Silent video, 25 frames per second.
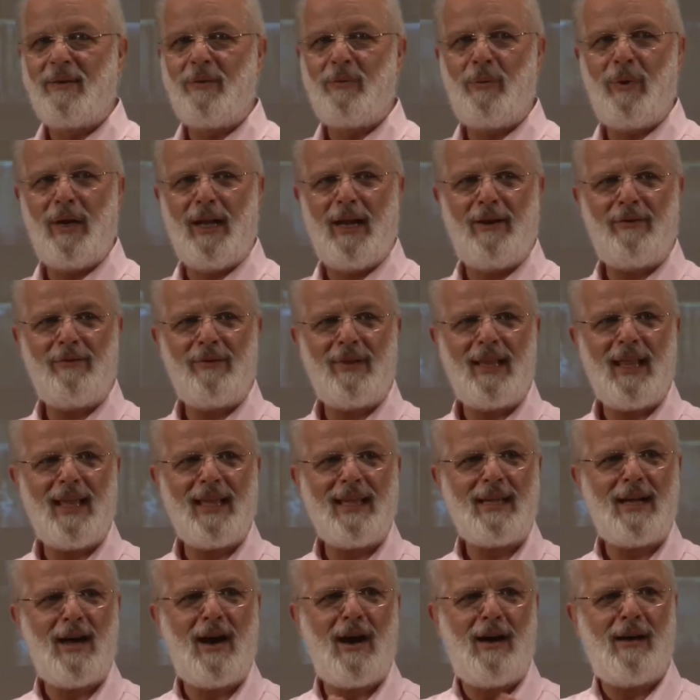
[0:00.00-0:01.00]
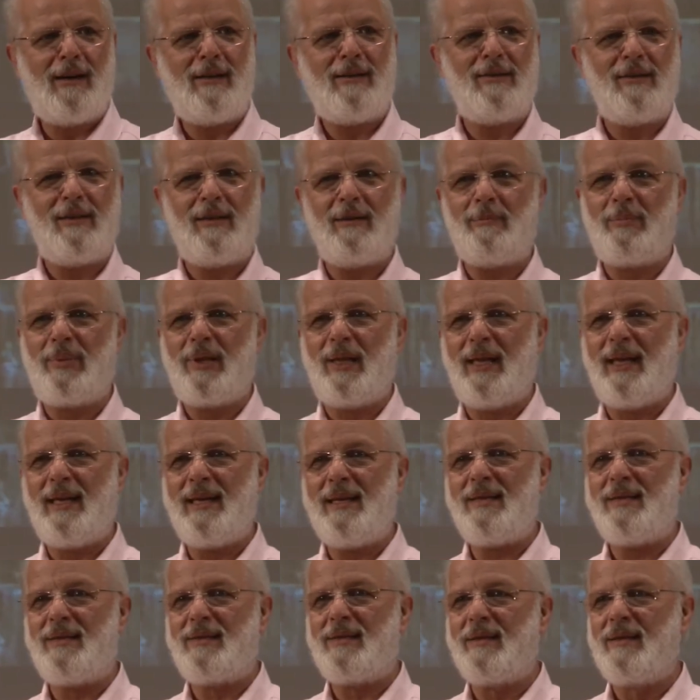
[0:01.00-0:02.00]
whenever they conquered a
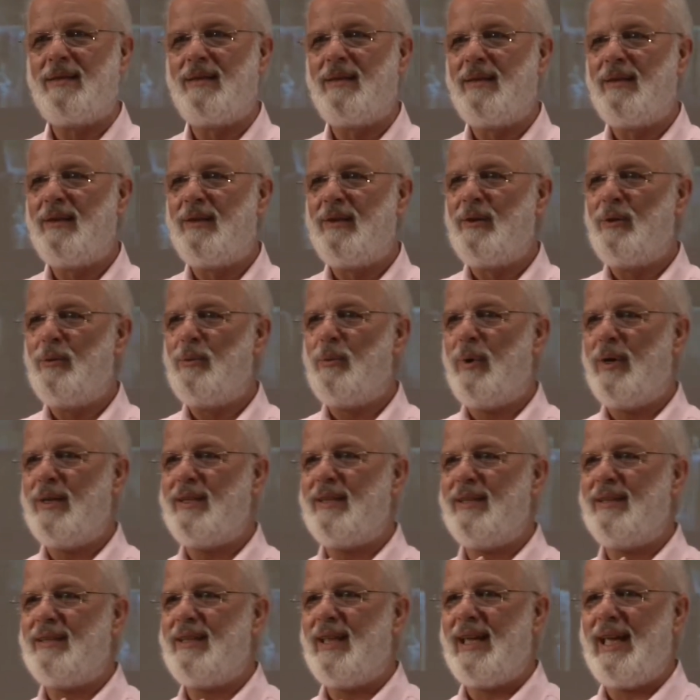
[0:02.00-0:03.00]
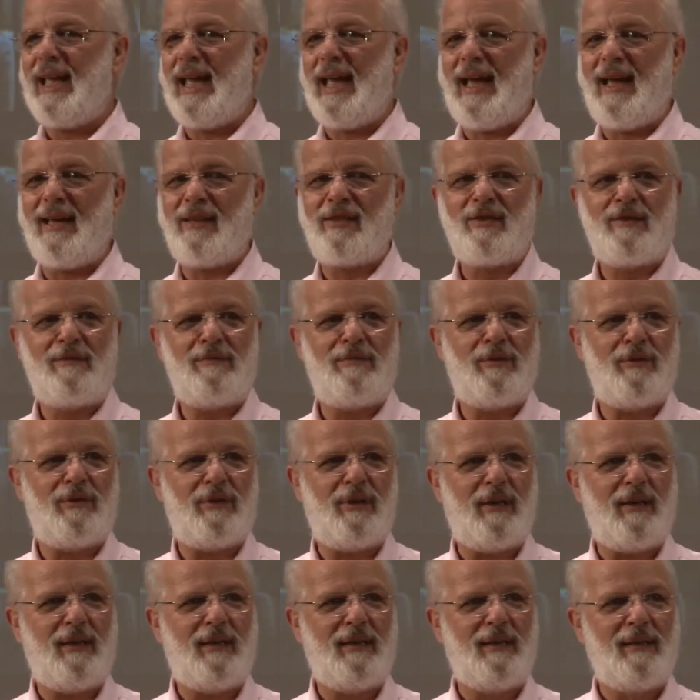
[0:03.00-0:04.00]
place, what did they ask
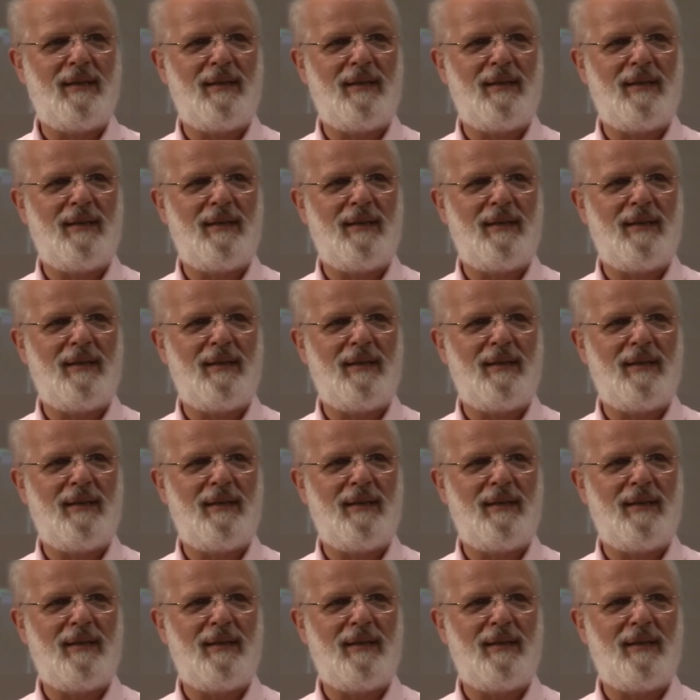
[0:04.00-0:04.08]
for?